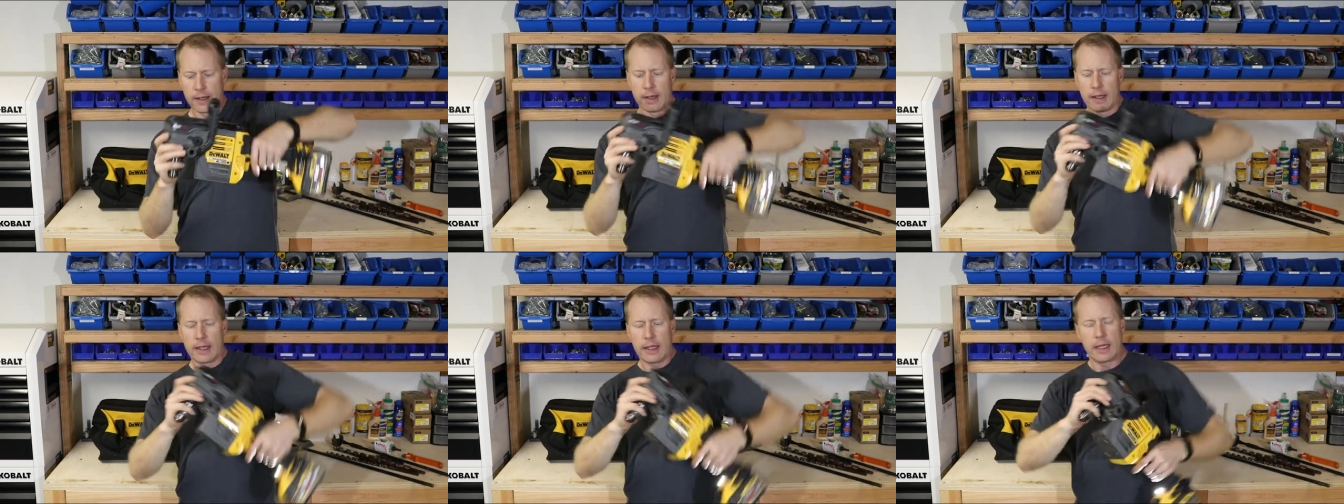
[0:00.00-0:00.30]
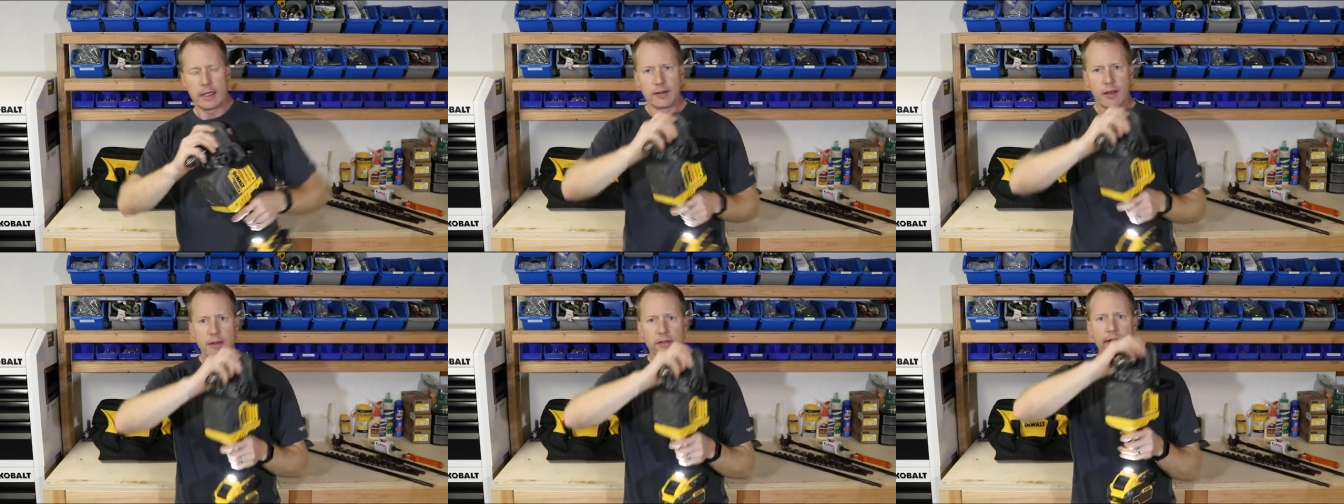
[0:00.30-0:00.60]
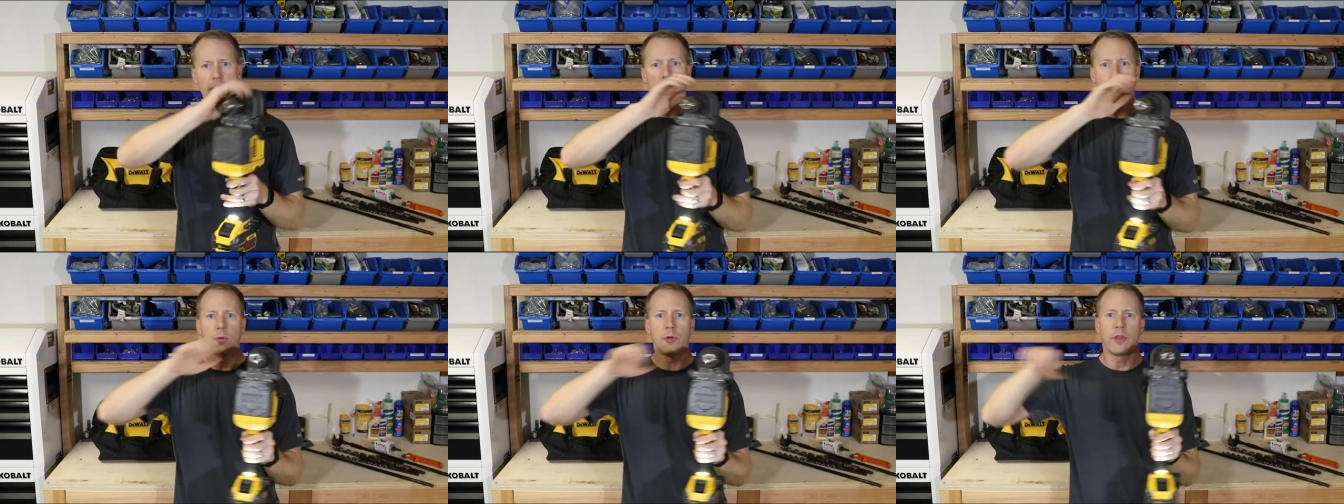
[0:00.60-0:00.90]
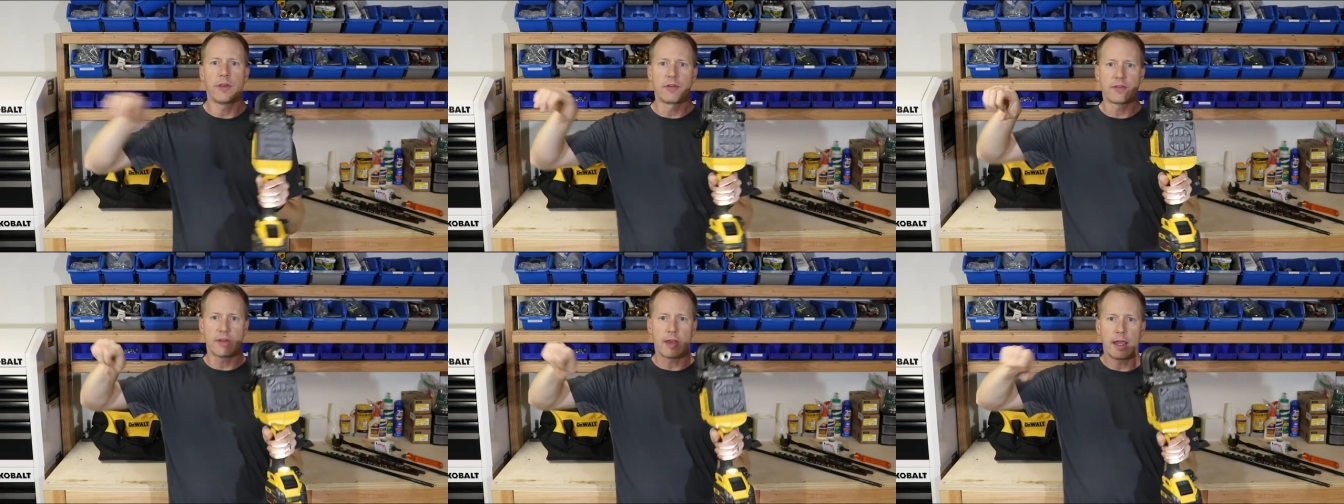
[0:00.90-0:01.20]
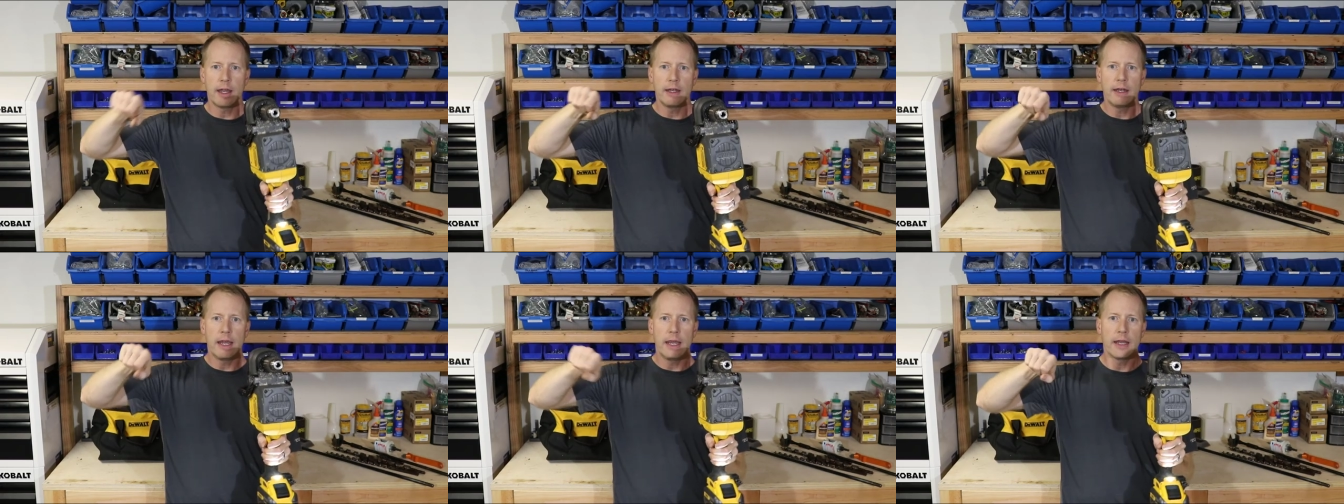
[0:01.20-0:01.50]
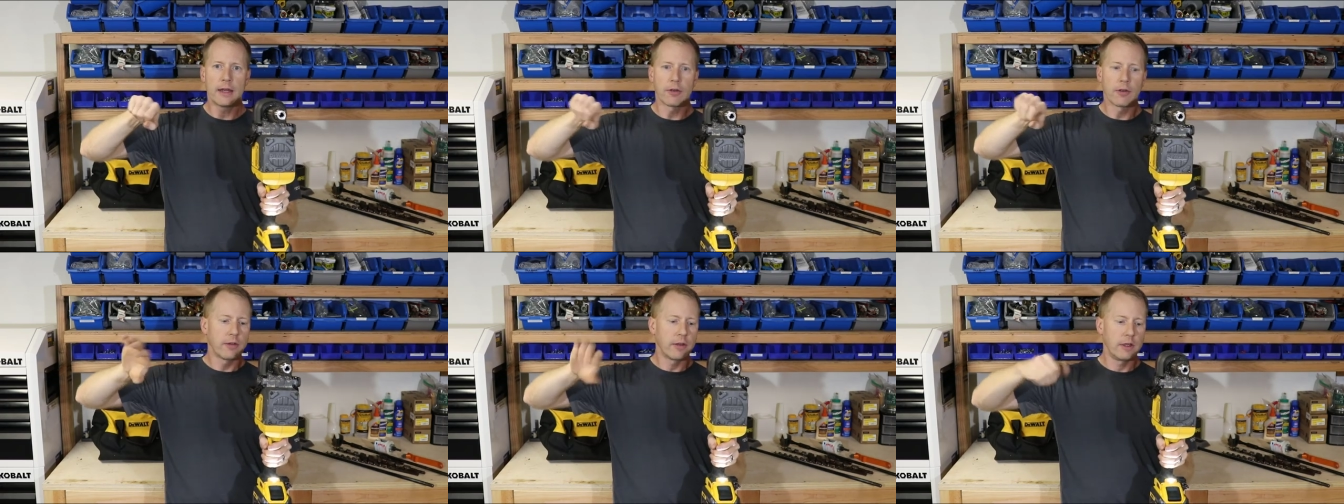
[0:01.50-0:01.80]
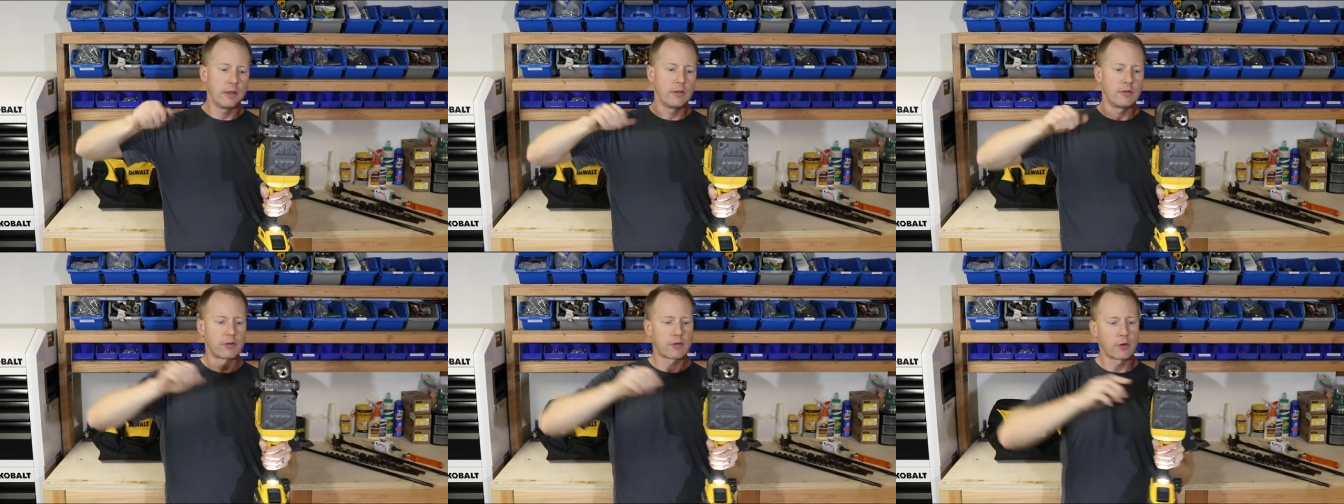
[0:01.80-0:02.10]
It does come with a side handle
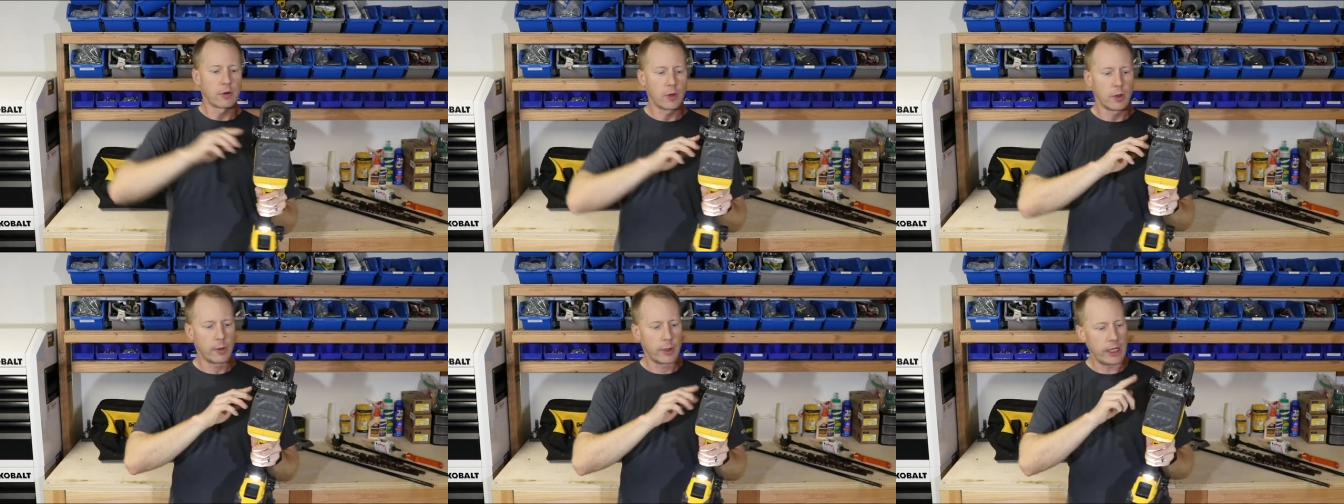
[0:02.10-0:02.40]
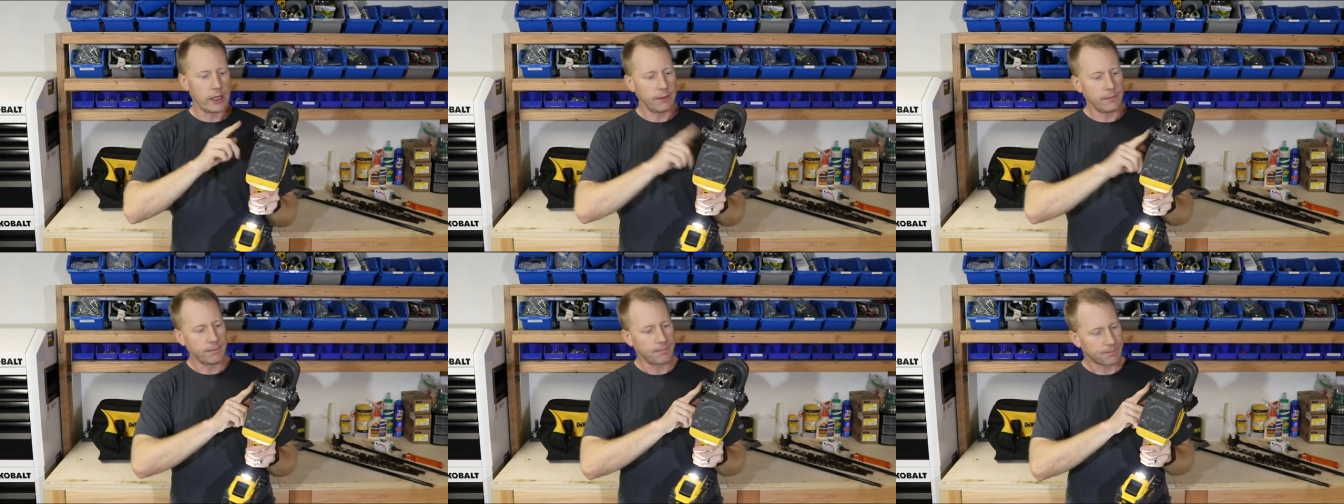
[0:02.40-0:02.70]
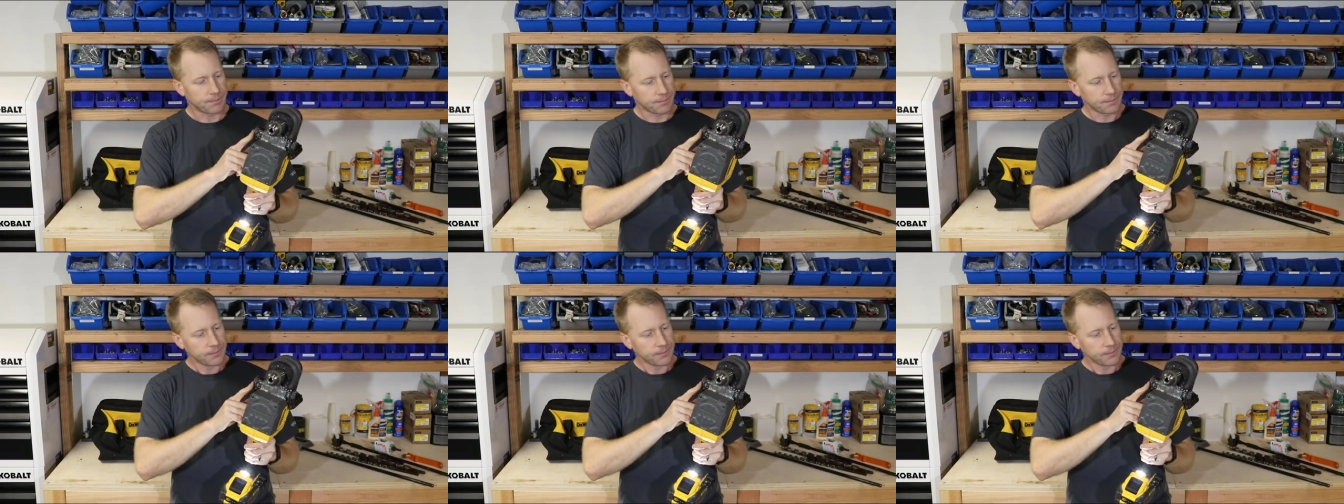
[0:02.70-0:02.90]
that you screw in.